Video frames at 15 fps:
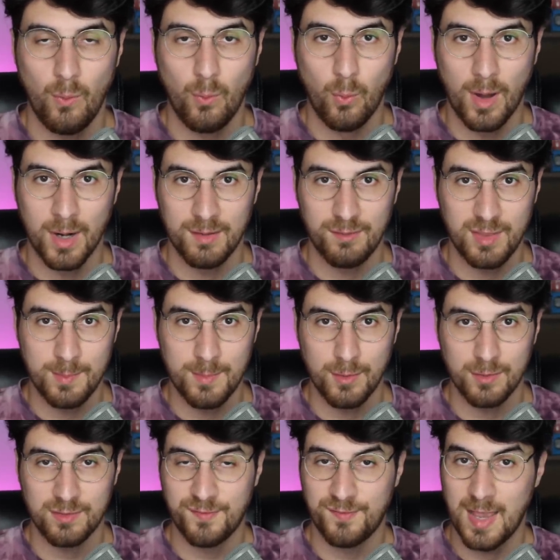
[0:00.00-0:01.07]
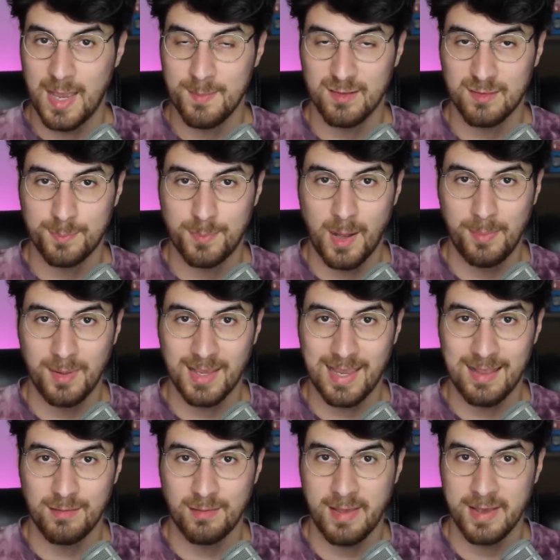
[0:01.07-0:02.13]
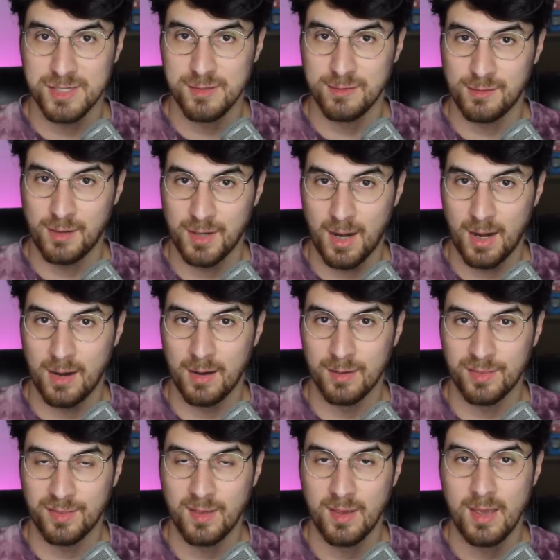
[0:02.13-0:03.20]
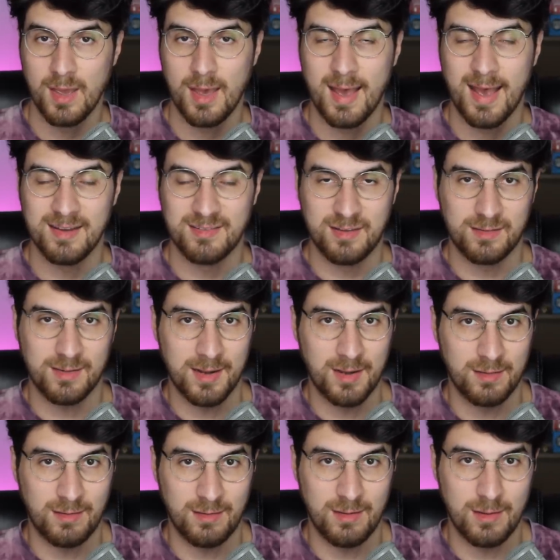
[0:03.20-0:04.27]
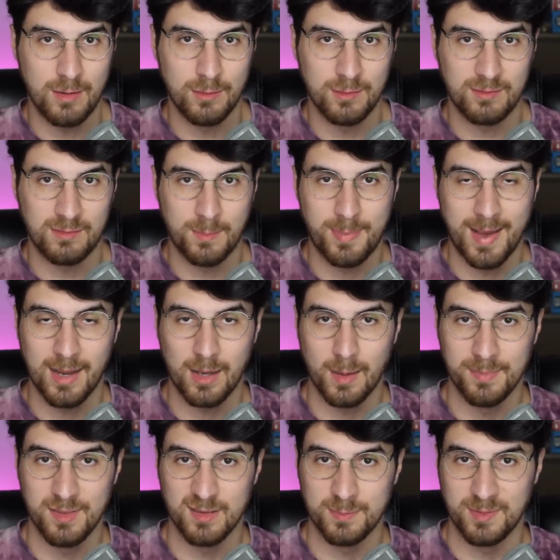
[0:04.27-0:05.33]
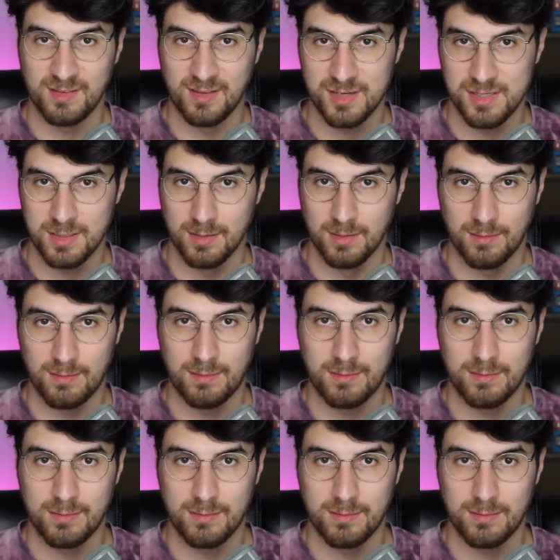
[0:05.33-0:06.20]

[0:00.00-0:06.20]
one of the most famous public intellectuals on Earth, has decided to use to back up these positions.